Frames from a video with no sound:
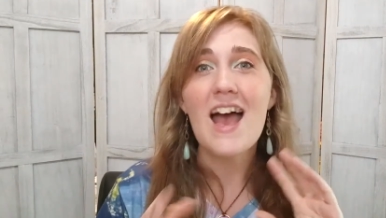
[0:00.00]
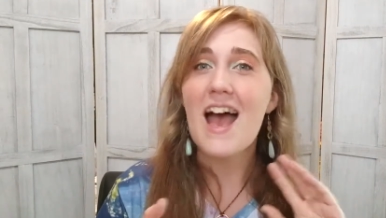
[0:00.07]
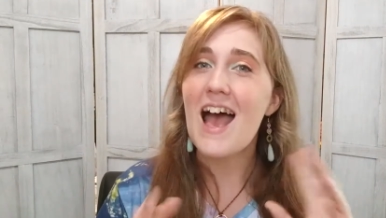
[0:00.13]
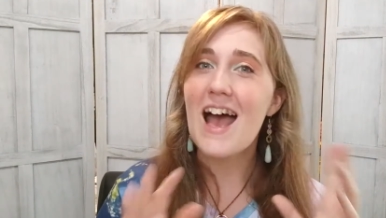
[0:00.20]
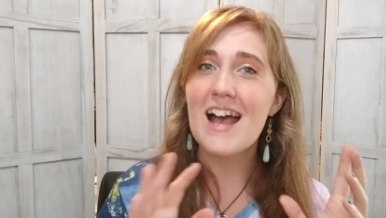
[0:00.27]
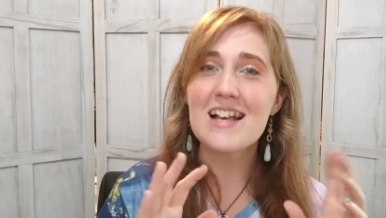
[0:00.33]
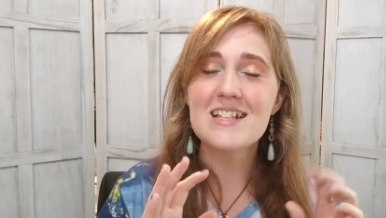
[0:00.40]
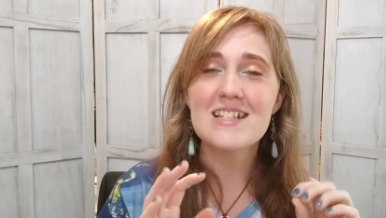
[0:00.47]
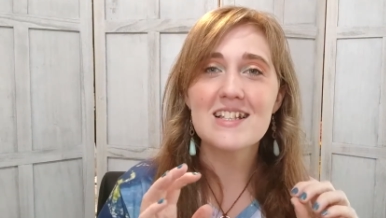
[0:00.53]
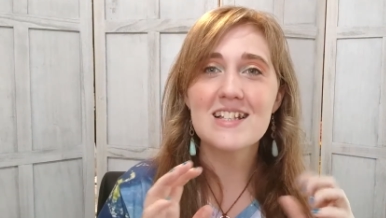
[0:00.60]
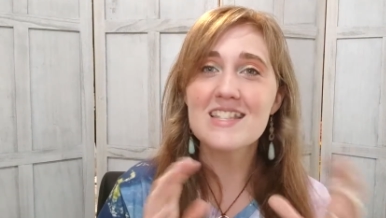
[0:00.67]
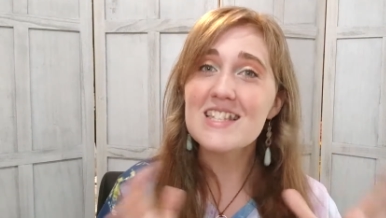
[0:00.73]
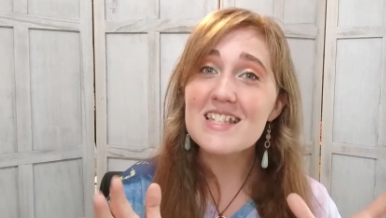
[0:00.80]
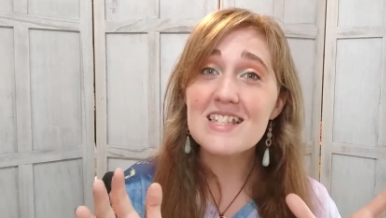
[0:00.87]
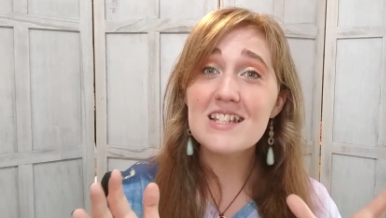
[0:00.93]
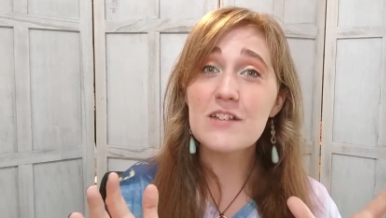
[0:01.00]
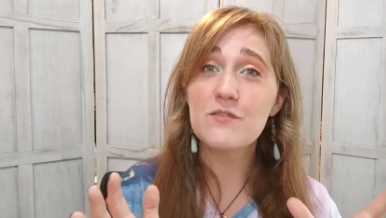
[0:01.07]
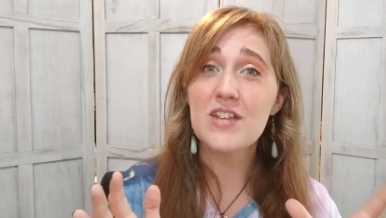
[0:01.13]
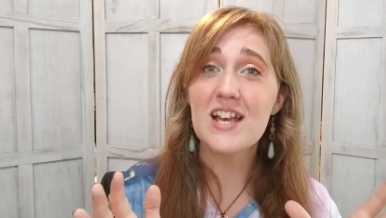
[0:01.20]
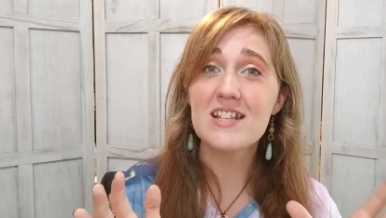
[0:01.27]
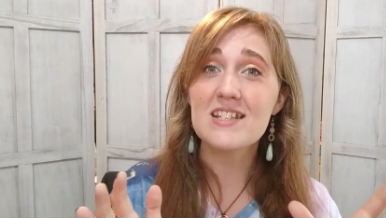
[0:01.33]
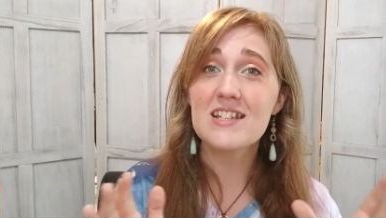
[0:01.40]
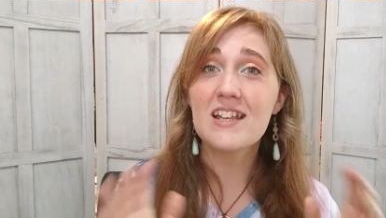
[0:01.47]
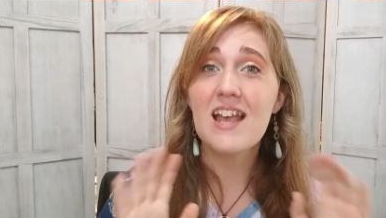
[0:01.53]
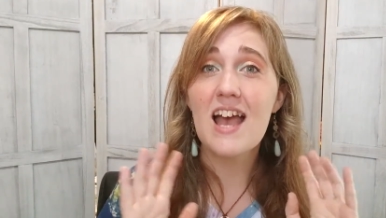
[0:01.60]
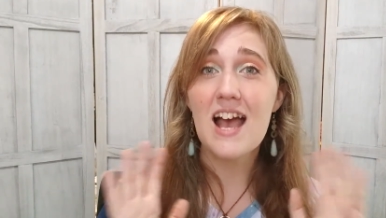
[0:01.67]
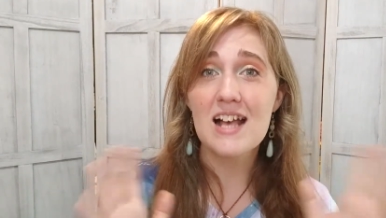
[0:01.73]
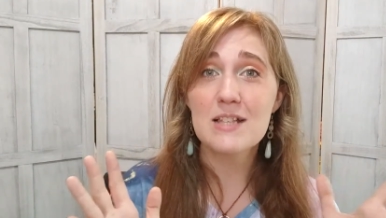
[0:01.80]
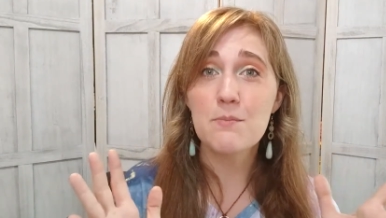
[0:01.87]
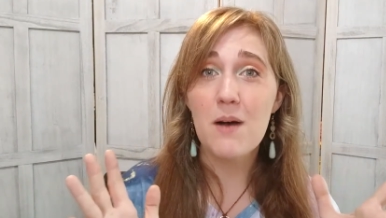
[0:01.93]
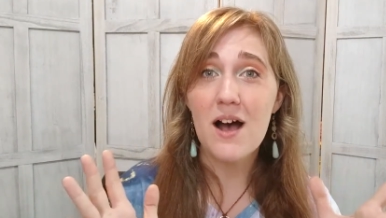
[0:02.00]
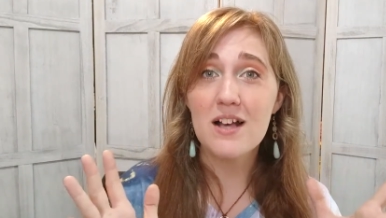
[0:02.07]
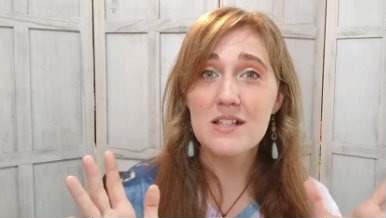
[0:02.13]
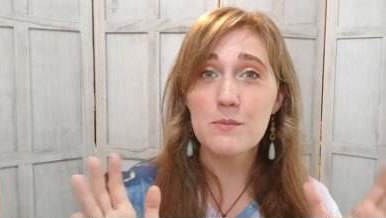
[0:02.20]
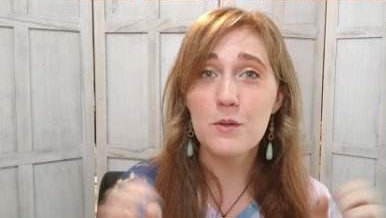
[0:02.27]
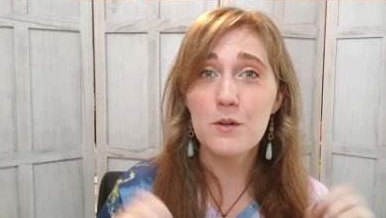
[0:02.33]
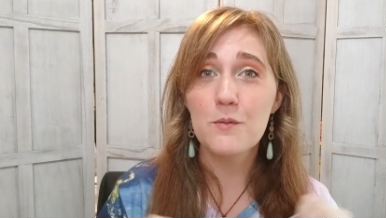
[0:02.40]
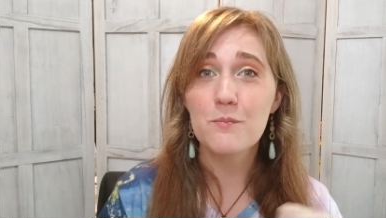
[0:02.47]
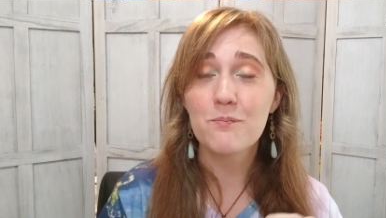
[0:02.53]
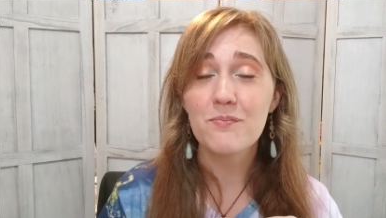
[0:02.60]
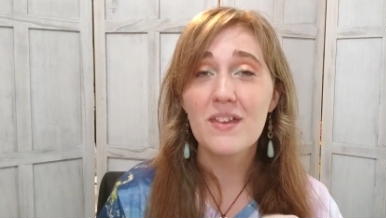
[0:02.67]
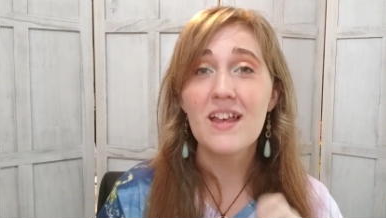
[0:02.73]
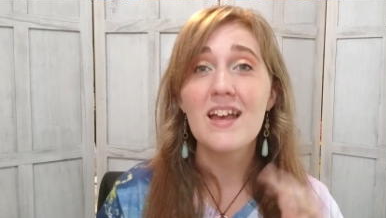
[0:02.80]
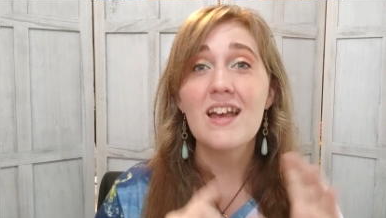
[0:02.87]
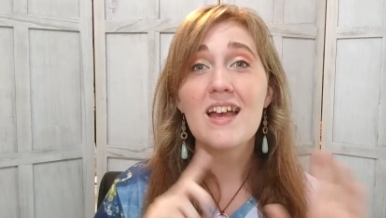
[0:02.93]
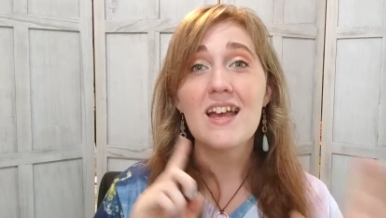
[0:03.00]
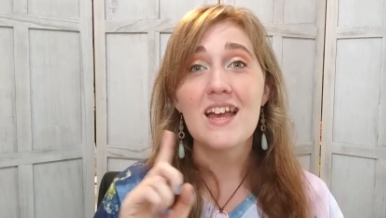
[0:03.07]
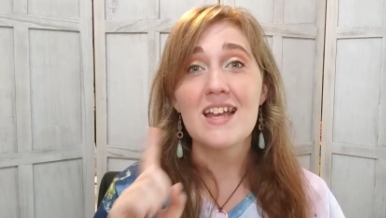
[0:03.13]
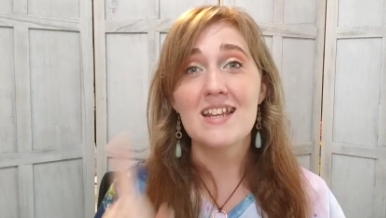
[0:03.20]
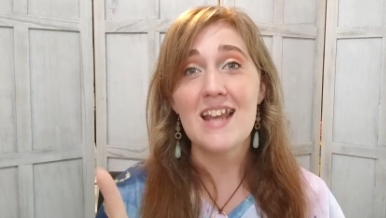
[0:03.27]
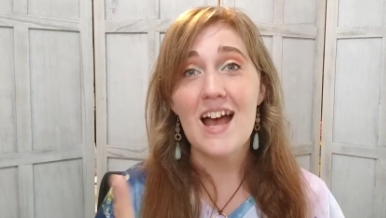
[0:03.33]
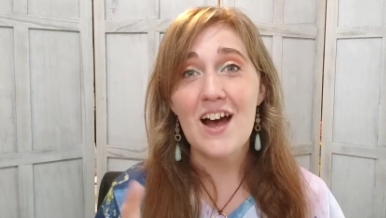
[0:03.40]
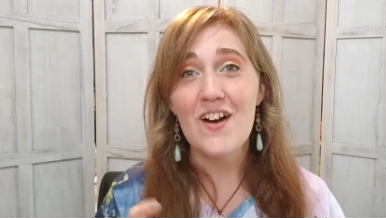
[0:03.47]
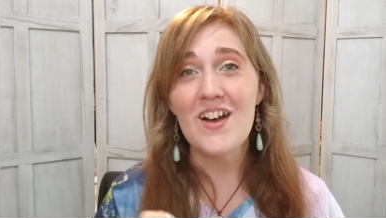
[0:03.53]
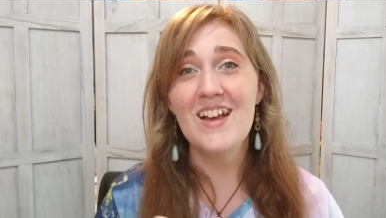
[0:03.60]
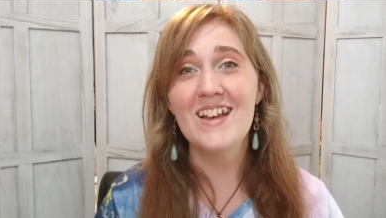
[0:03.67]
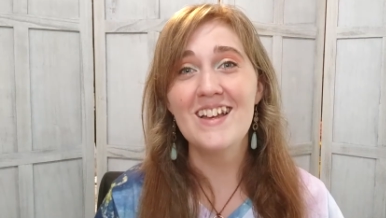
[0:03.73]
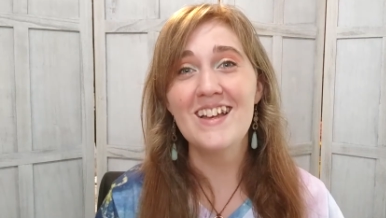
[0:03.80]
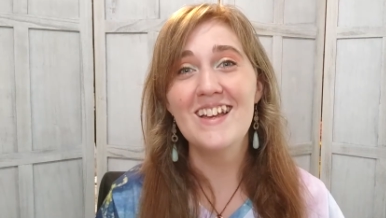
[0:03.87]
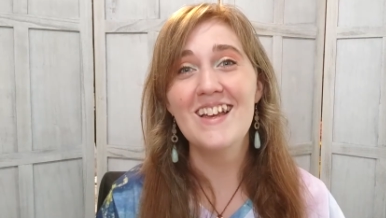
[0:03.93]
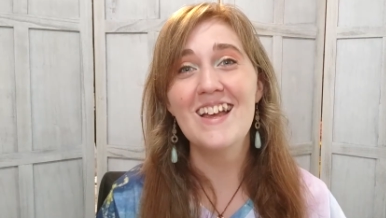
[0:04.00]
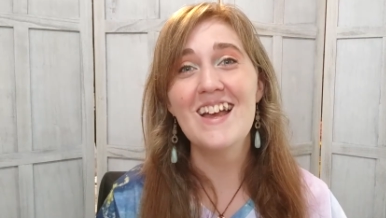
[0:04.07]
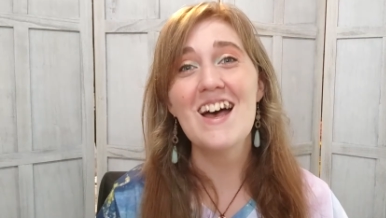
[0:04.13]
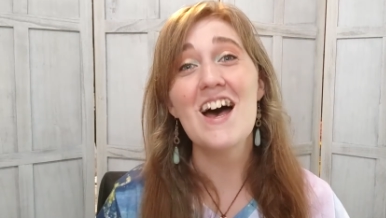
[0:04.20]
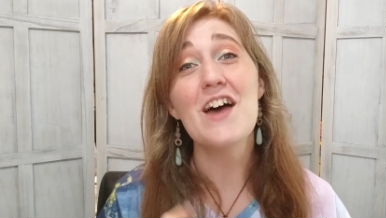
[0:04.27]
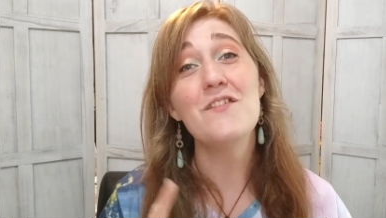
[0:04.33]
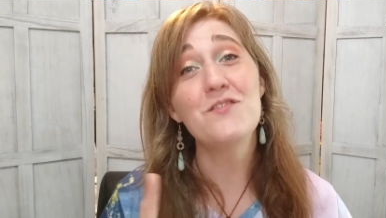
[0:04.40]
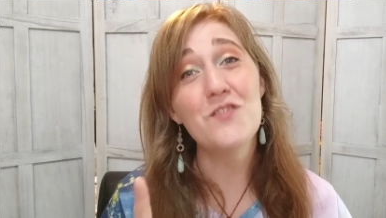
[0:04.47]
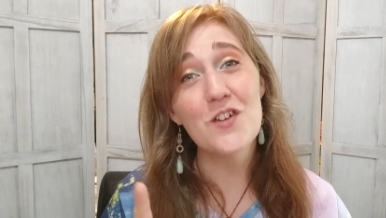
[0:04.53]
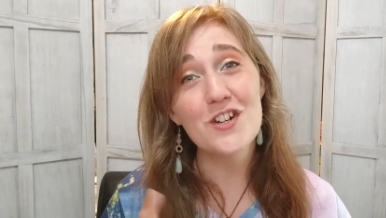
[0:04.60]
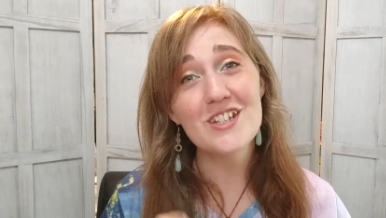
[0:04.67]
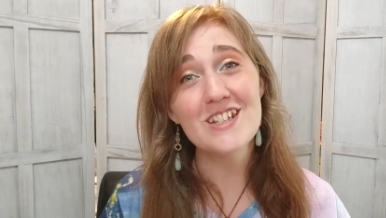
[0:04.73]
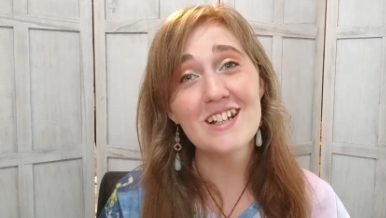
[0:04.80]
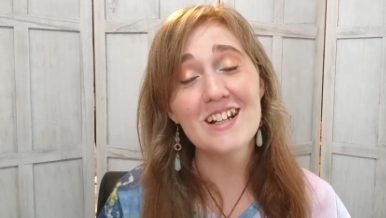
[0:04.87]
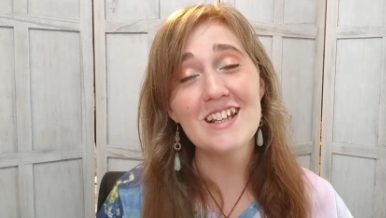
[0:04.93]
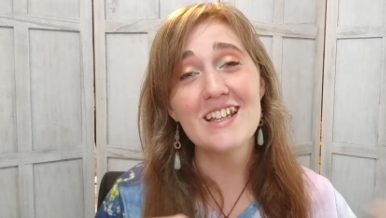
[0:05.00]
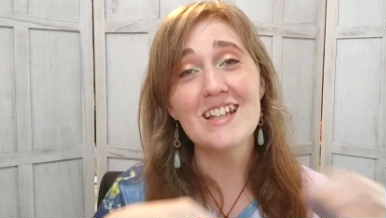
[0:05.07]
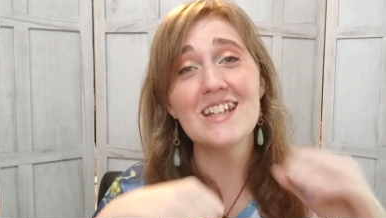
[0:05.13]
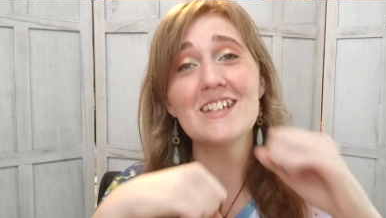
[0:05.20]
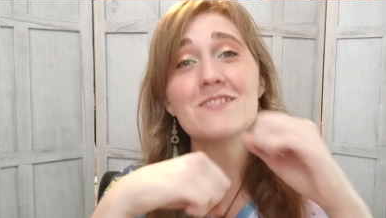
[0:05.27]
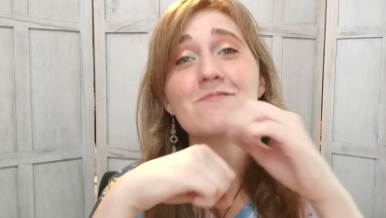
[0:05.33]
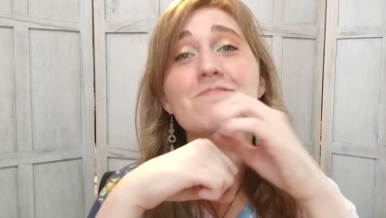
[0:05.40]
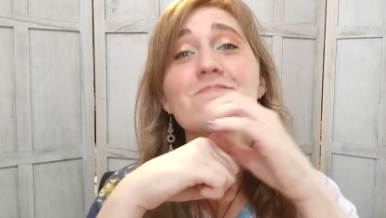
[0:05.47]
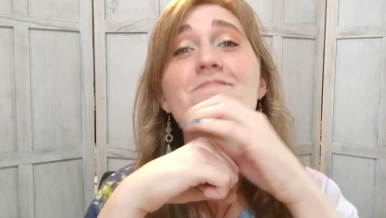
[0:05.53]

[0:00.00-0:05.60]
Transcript: as consistent of testing as possible. Now, unfortunately,